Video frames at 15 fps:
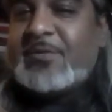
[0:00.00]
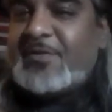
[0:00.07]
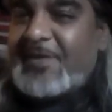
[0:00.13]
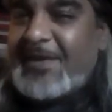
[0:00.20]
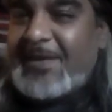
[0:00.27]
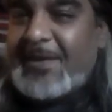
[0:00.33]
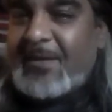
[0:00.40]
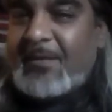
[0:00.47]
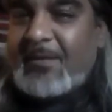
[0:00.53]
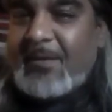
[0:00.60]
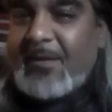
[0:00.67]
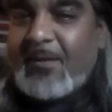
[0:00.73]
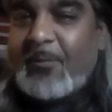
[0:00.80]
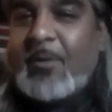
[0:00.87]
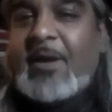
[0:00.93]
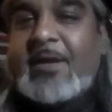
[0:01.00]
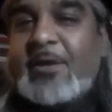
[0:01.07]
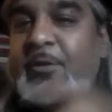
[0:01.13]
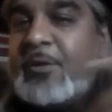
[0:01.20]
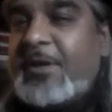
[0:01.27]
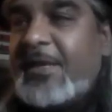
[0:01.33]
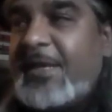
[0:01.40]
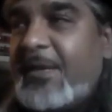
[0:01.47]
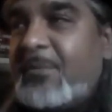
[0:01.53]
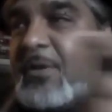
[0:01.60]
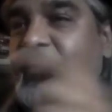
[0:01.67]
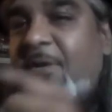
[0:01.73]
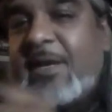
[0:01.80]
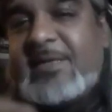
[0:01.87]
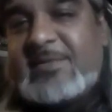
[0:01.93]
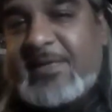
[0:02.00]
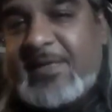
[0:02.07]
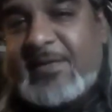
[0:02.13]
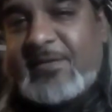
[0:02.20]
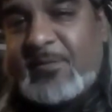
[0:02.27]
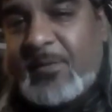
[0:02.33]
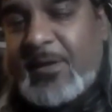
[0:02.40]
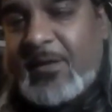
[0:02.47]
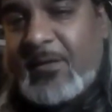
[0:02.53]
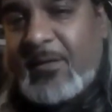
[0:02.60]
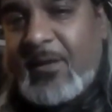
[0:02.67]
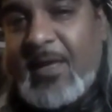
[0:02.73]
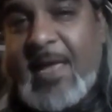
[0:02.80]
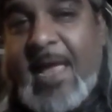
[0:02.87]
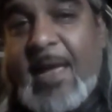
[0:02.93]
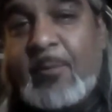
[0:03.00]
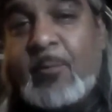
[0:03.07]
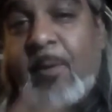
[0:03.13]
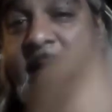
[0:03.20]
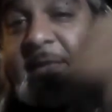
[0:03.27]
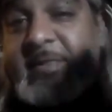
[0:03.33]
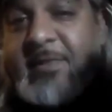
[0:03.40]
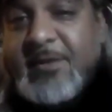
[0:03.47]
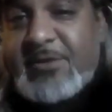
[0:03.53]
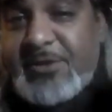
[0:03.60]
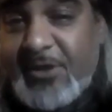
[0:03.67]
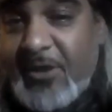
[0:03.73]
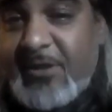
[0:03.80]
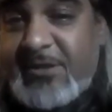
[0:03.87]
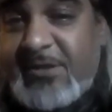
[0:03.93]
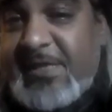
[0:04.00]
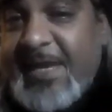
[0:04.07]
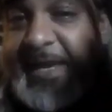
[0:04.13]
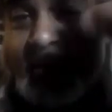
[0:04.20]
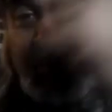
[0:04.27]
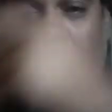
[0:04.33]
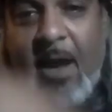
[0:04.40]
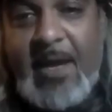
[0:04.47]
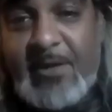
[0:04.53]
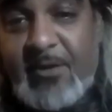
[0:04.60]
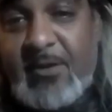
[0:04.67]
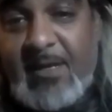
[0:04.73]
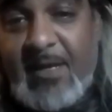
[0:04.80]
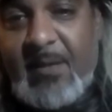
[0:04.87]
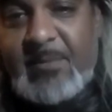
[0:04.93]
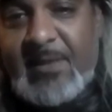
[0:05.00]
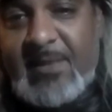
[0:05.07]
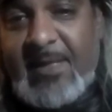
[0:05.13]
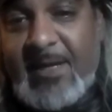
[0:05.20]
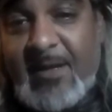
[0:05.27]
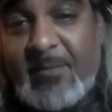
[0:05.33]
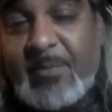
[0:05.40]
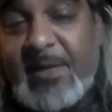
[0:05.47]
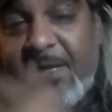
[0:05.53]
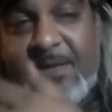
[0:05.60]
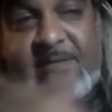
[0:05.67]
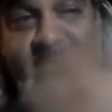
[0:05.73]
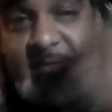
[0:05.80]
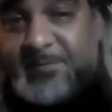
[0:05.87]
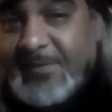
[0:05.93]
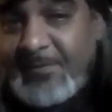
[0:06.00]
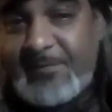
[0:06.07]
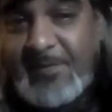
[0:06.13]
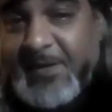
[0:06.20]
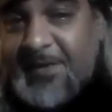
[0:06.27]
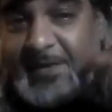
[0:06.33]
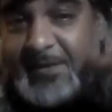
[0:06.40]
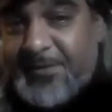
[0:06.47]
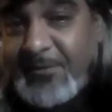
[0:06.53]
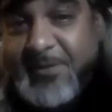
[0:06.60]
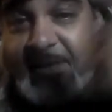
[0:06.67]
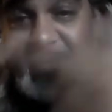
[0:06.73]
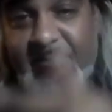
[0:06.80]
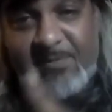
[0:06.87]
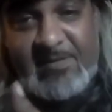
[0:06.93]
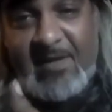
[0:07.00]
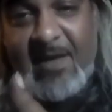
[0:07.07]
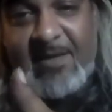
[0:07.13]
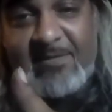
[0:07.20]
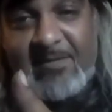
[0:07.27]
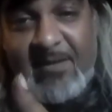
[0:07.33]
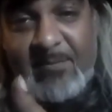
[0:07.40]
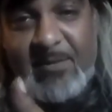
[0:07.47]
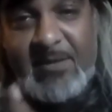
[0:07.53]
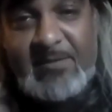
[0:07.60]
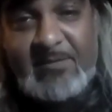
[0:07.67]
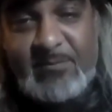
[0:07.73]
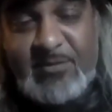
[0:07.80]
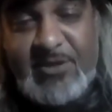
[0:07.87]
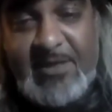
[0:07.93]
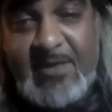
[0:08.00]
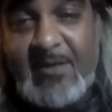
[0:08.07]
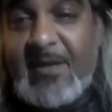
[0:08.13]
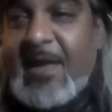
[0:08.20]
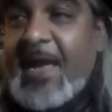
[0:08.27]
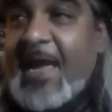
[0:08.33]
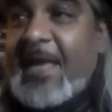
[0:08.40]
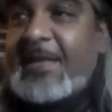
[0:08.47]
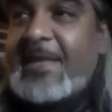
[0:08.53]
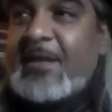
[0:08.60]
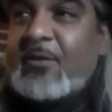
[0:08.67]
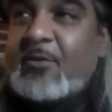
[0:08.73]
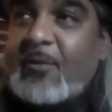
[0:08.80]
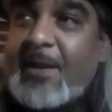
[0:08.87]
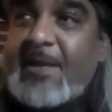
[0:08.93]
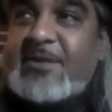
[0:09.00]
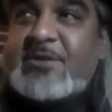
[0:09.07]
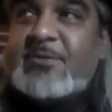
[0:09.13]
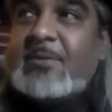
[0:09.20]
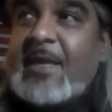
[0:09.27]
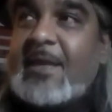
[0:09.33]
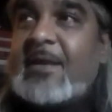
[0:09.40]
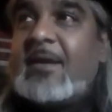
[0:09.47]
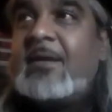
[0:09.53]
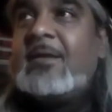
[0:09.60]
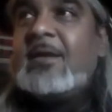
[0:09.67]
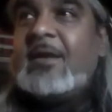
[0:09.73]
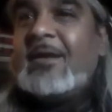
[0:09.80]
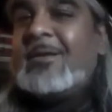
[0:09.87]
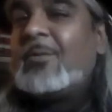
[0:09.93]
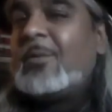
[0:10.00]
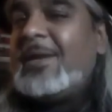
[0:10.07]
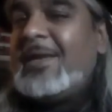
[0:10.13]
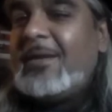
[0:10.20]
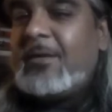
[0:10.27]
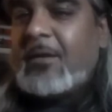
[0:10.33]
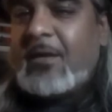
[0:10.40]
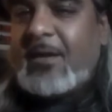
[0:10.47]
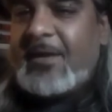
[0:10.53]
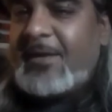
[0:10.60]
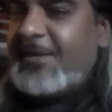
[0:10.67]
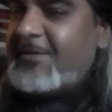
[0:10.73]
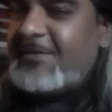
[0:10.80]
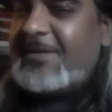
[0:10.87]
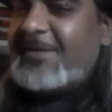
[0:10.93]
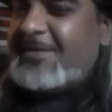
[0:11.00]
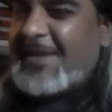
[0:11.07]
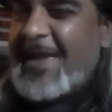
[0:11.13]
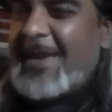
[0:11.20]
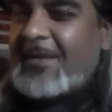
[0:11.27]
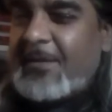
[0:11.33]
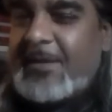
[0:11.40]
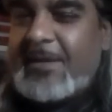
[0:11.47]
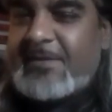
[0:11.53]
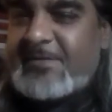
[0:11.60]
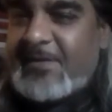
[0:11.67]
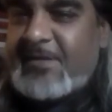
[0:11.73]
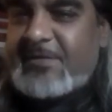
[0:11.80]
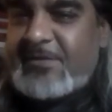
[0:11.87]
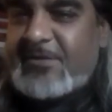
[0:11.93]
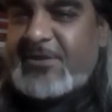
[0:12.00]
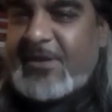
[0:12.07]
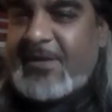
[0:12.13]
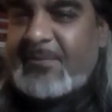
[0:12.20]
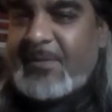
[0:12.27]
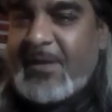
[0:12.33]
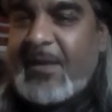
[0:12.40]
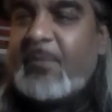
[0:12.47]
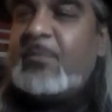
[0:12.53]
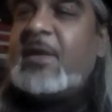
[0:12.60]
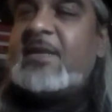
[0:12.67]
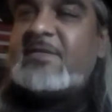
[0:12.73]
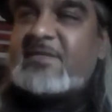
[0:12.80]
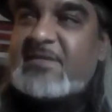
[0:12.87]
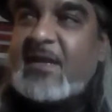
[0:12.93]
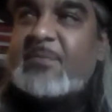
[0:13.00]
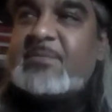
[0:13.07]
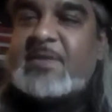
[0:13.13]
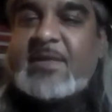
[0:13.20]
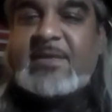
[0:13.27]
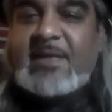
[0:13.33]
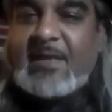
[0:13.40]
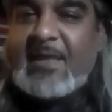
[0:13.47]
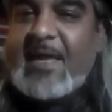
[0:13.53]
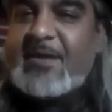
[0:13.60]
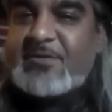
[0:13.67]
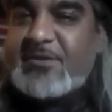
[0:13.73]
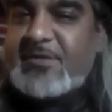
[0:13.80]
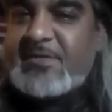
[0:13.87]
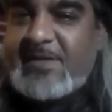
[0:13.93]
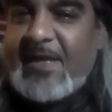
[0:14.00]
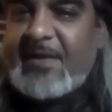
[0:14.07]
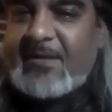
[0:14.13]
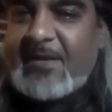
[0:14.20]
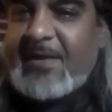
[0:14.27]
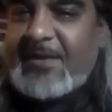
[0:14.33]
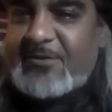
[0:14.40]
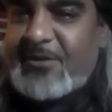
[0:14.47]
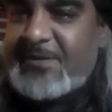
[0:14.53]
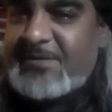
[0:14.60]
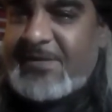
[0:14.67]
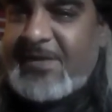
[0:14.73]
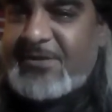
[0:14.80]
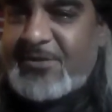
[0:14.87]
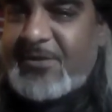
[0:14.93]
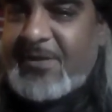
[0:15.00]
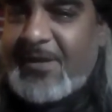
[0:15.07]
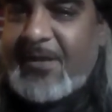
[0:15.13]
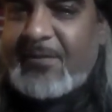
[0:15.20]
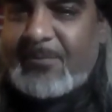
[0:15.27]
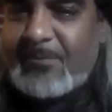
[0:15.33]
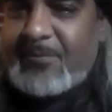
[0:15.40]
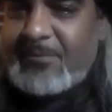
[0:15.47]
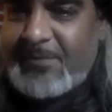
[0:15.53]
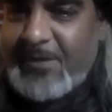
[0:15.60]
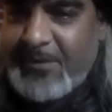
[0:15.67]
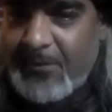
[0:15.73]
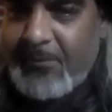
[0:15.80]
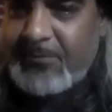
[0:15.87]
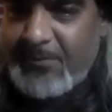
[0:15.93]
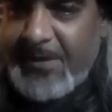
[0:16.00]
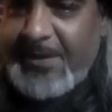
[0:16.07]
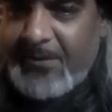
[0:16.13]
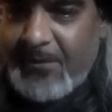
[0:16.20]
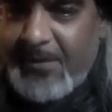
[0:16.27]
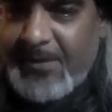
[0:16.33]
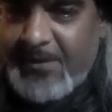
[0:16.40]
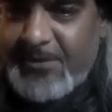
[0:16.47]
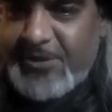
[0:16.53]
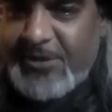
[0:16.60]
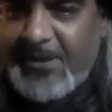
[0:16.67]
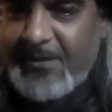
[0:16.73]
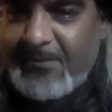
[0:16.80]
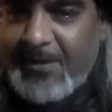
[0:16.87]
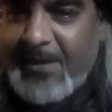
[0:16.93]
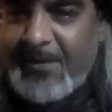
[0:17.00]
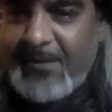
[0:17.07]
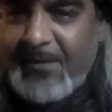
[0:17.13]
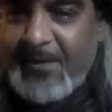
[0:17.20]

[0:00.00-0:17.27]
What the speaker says: thing where you could immigrate to Israel, and with the church saying why you're coming there because of the fucking, you think the Messiah's coming and some shit, and they'll grant you like a green card. It isn't exactly a citizenship, but it's something that allows you to stay in the country, says you're there, you know, legally and shit, right?